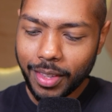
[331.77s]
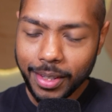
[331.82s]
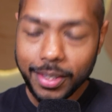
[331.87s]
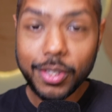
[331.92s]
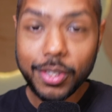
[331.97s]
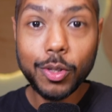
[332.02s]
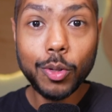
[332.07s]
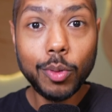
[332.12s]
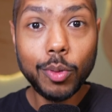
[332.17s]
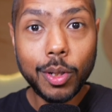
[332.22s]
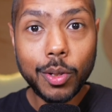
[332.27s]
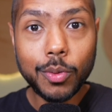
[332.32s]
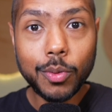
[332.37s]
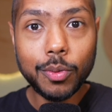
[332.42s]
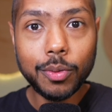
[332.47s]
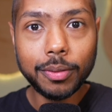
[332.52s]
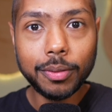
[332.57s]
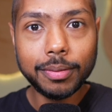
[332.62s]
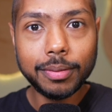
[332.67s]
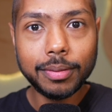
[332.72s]
Zulu,
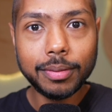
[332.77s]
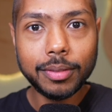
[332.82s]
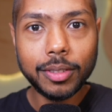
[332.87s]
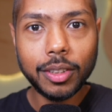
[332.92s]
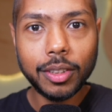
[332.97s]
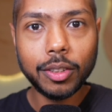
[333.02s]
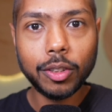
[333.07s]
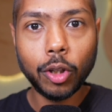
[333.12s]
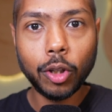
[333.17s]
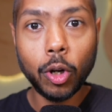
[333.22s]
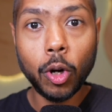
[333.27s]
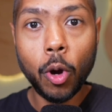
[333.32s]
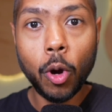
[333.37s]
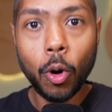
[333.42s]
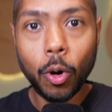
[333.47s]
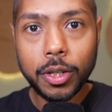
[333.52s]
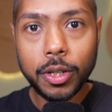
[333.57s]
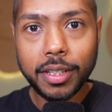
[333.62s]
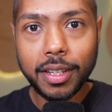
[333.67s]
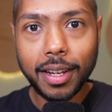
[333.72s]

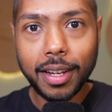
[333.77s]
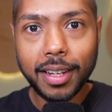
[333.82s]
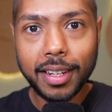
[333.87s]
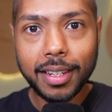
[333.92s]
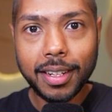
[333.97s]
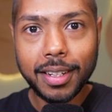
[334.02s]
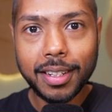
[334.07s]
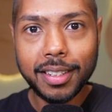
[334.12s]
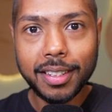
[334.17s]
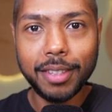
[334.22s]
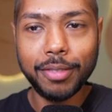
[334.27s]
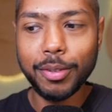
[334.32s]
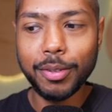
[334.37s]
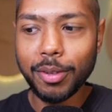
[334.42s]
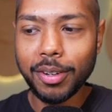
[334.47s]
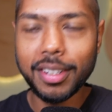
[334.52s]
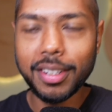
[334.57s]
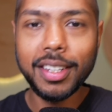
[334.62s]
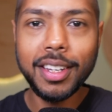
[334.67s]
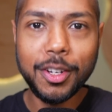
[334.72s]
Xhosa. If you
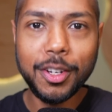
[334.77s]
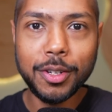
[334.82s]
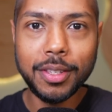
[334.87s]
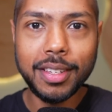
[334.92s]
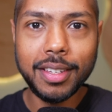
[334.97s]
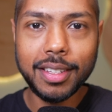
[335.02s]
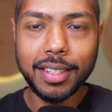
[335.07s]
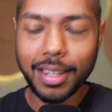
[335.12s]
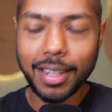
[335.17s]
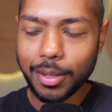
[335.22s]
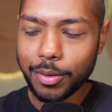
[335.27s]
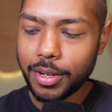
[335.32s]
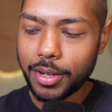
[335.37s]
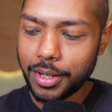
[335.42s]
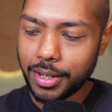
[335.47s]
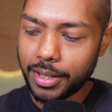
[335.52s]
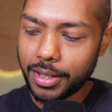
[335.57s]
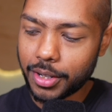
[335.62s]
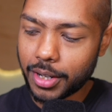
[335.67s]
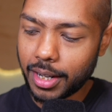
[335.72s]
want to teach it these
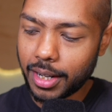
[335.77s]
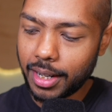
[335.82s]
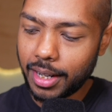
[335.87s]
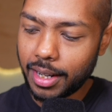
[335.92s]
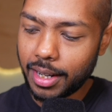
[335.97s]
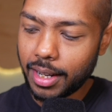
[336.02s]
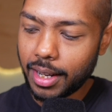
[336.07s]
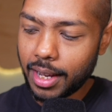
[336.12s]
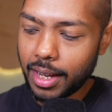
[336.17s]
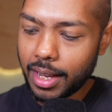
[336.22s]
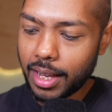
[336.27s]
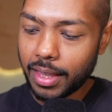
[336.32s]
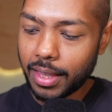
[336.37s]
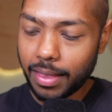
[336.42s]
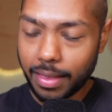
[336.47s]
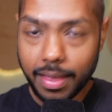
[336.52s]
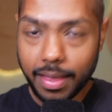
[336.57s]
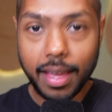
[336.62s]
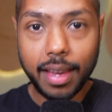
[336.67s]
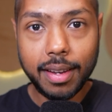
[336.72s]
languages, right,
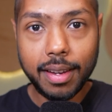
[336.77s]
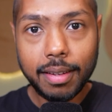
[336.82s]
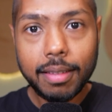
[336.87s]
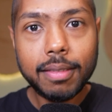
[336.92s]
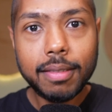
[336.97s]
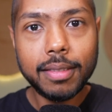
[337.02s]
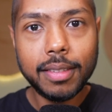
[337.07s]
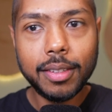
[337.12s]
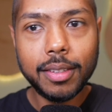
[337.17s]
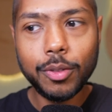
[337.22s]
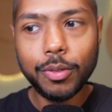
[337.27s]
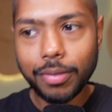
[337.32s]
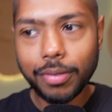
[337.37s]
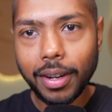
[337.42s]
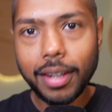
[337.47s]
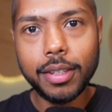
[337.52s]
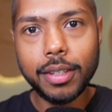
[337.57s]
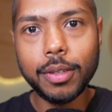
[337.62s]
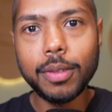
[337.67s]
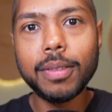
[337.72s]
then you
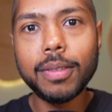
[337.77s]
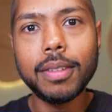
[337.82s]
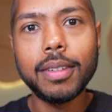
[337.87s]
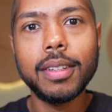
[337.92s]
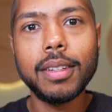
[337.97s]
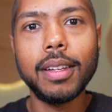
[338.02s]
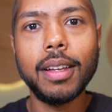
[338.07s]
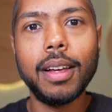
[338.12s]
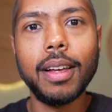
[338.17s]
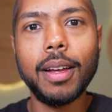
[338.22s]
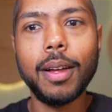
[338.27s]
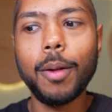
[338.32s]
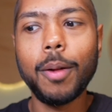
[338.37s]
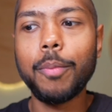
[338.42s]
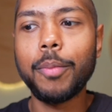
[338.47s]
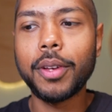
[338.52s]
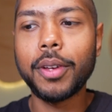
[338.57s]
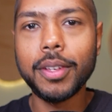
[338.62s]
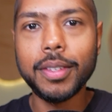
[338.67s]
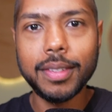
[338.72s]
fine tune,
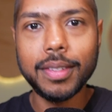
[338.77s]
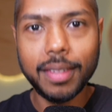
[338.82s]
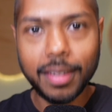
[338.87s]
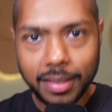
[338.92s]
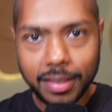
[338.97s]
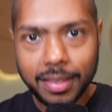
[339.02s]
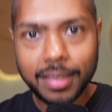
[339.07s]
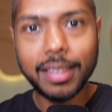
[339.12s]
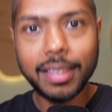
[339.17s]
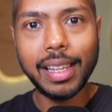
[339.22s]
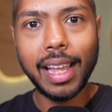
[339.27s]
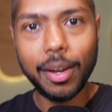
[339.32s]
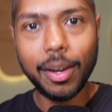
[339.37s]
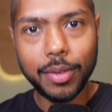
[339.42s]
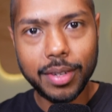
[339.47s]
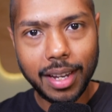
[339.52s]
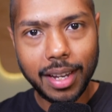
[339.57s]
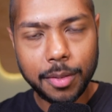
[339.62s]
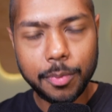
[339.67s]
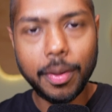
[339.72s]
because it's
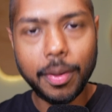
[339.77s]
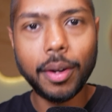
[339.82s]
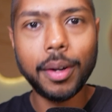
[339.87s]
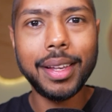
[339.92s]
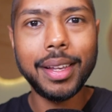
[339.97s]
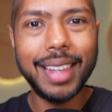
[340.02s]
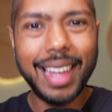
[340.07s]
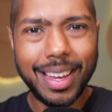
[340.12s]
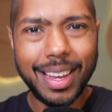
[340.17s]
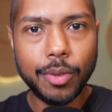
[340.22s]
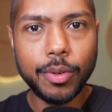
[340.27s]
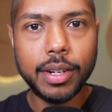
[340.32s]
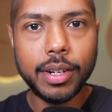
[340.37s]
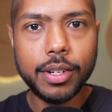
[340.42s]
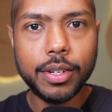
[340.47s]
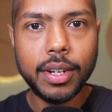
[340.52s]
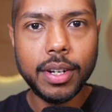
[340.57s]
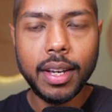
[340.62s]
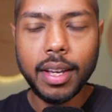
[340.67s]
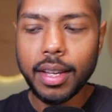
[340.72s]
language. It gets better at language.